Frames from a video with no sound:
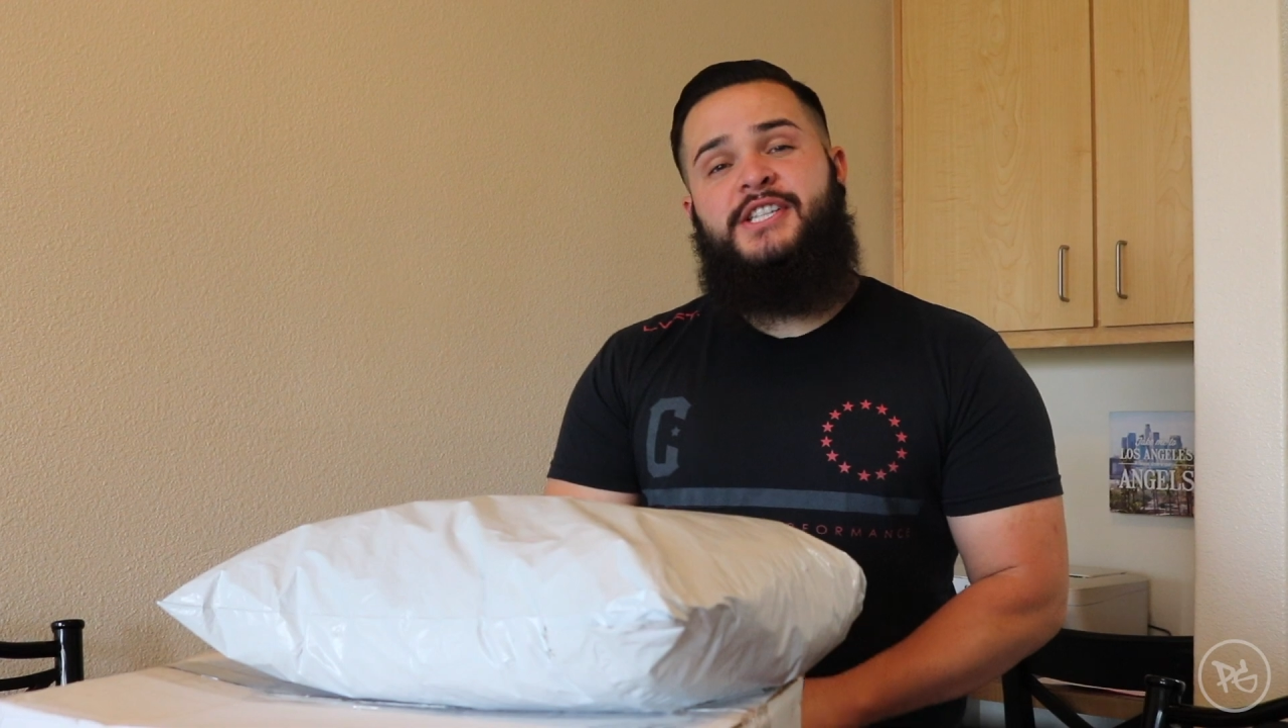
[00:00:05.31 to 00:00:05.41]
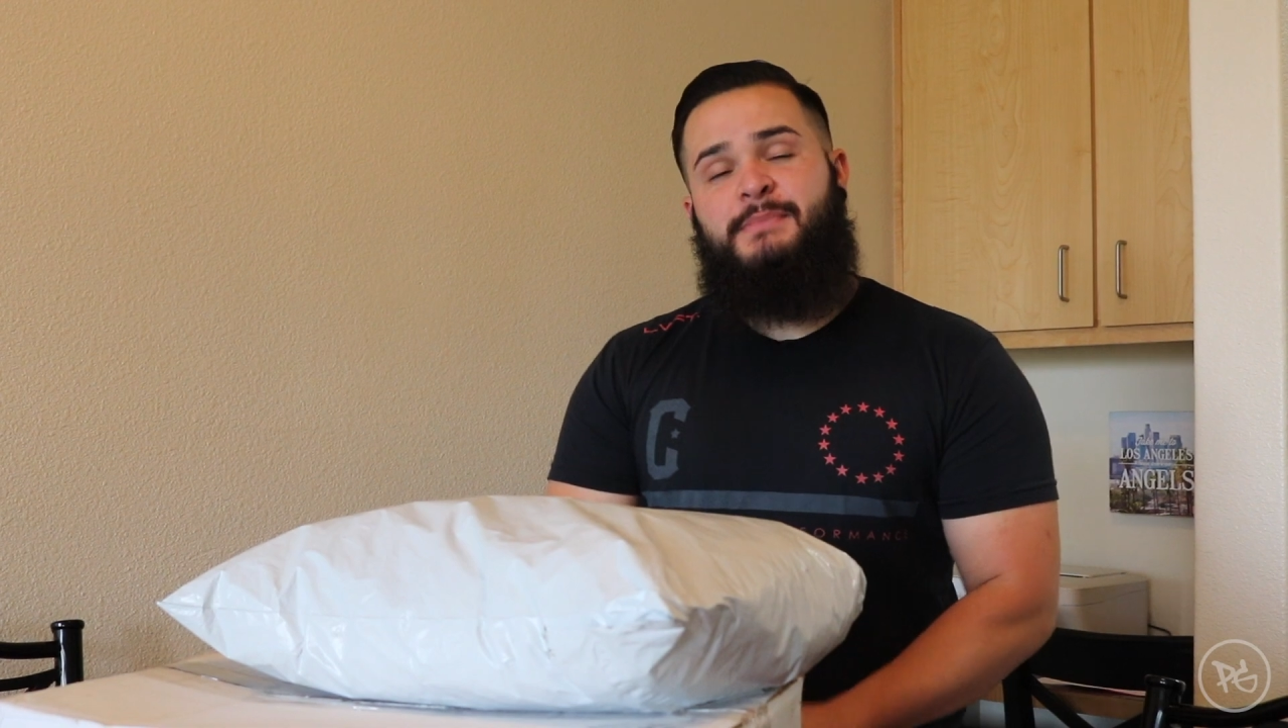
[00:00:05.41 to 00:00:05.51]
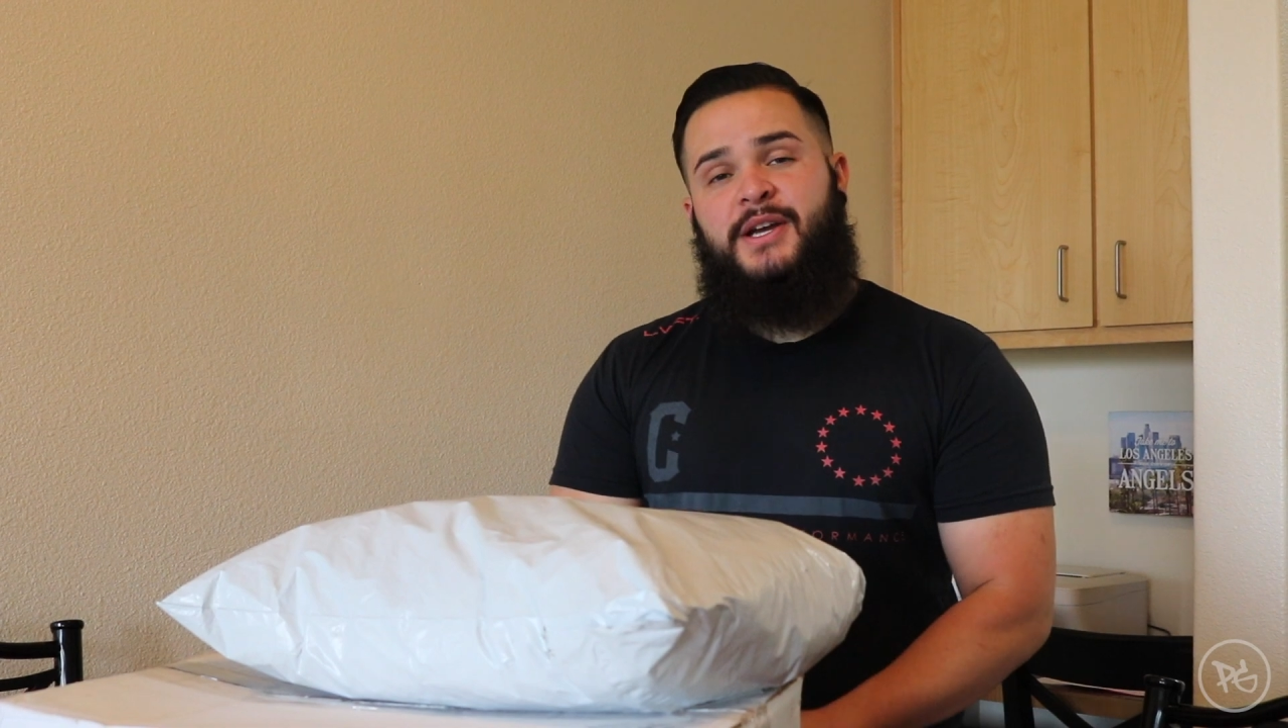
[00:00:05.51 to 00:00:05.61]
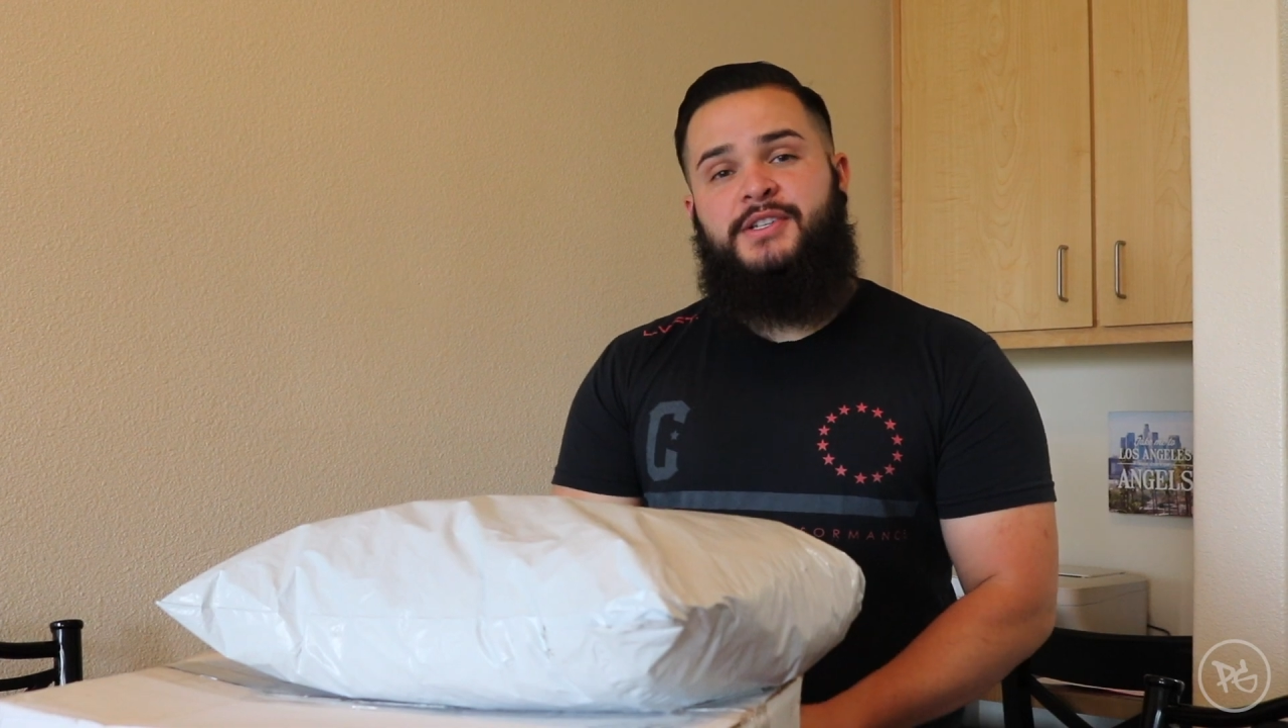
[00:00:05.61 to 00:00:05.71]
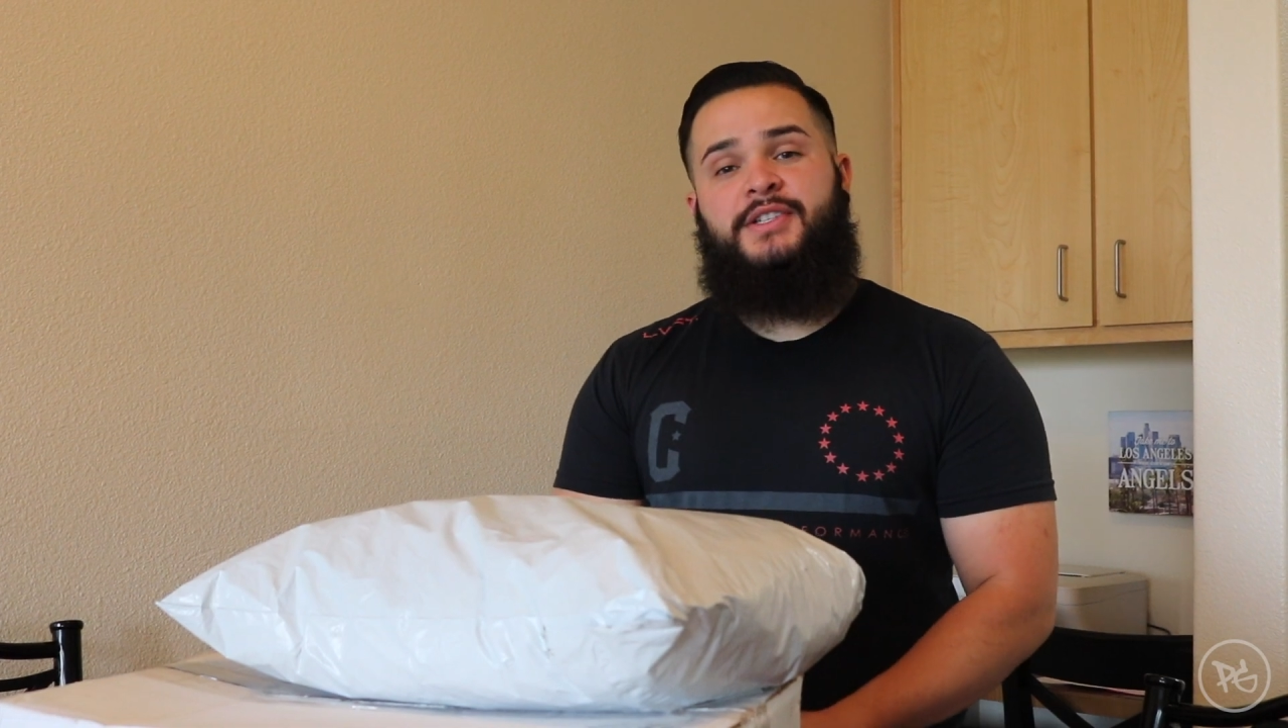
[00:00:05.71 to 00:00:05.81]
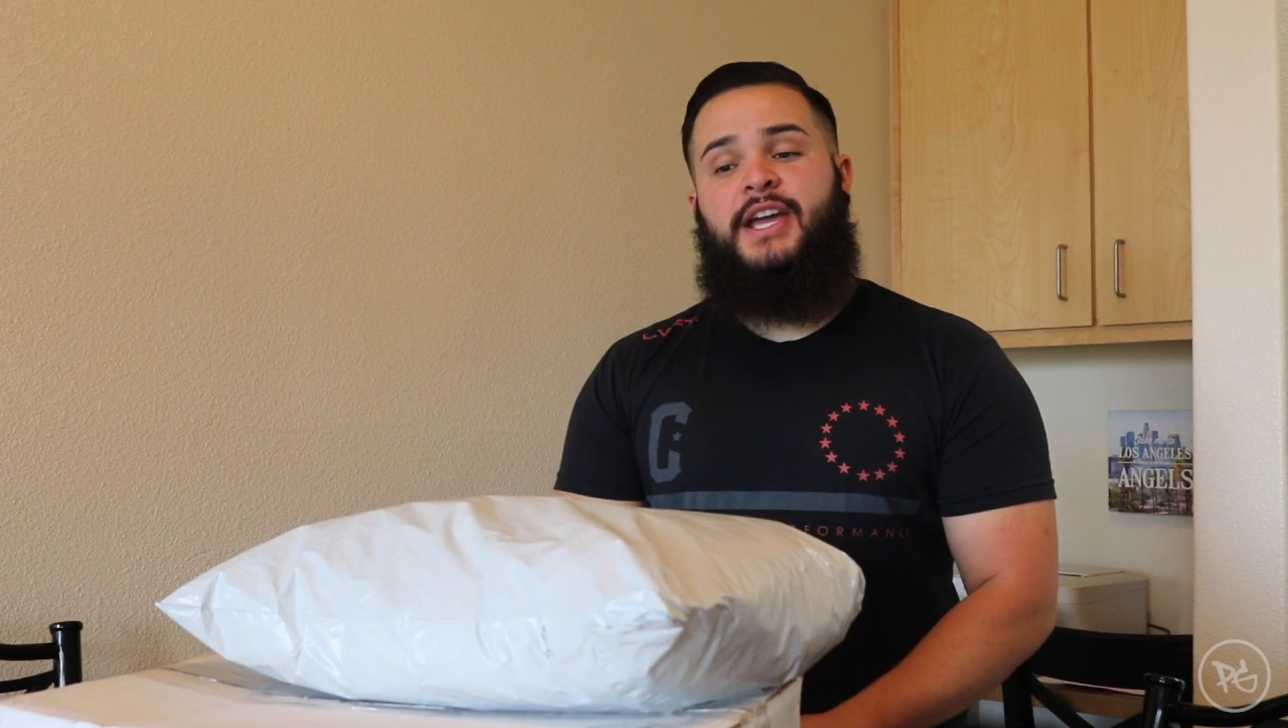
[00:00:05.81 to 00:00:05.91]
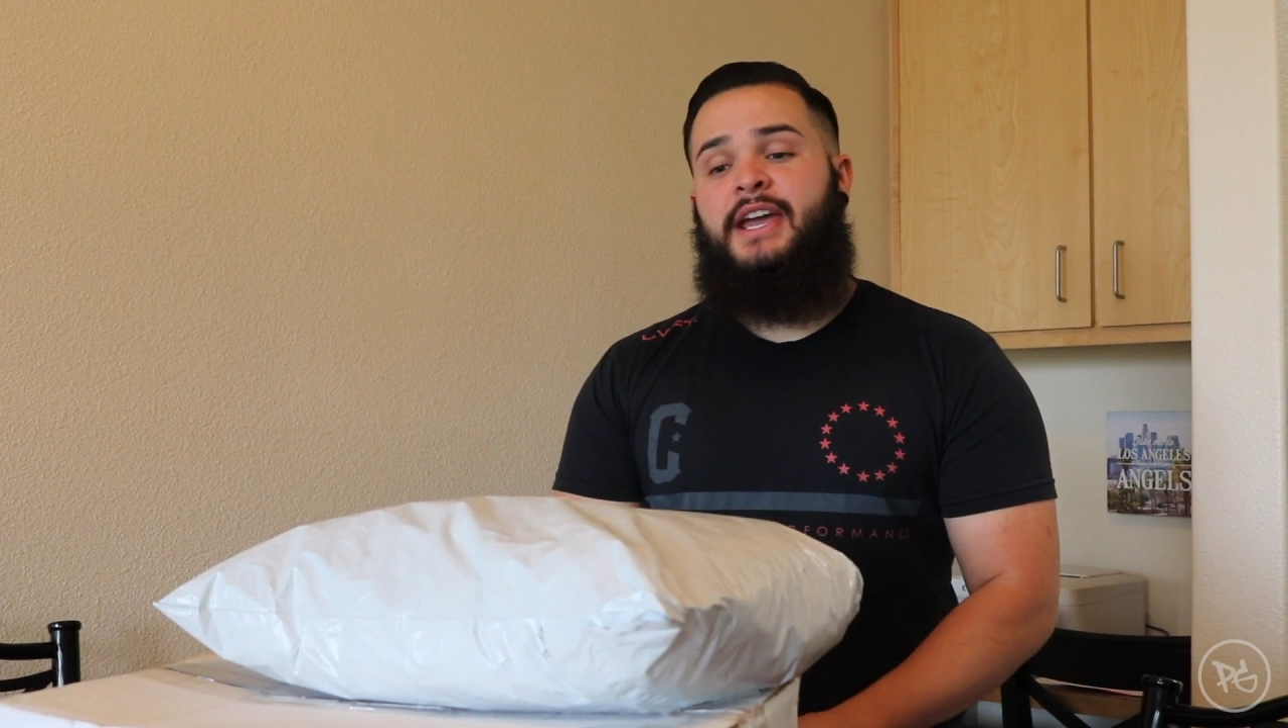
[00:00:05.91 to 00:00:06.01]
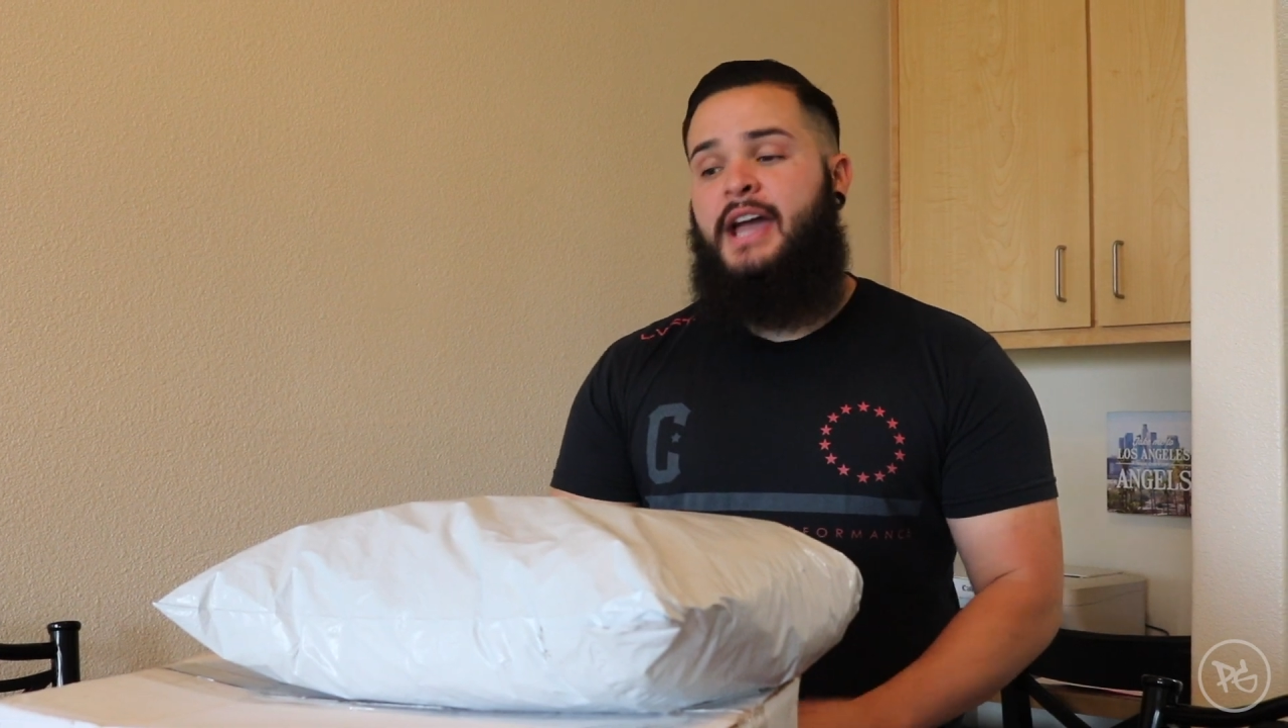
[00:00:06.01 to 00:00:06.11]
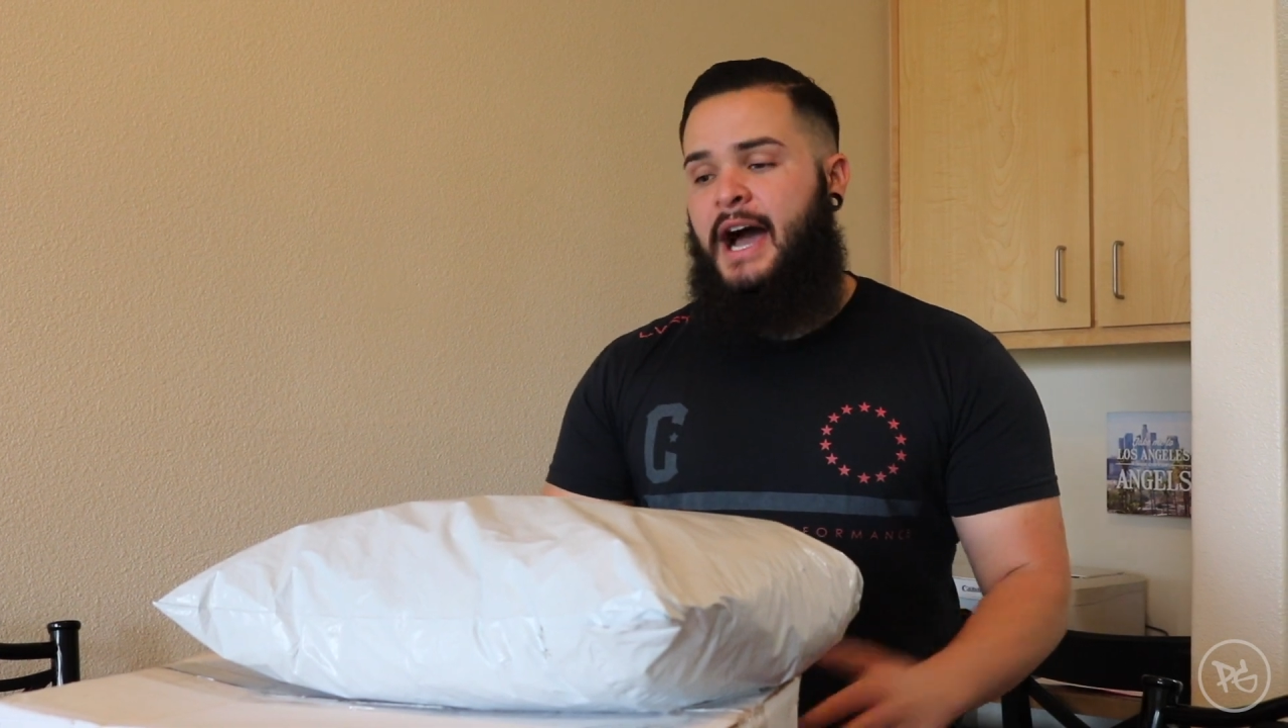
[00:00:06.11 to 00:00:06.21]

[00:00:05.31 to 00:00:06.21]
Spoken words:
special day.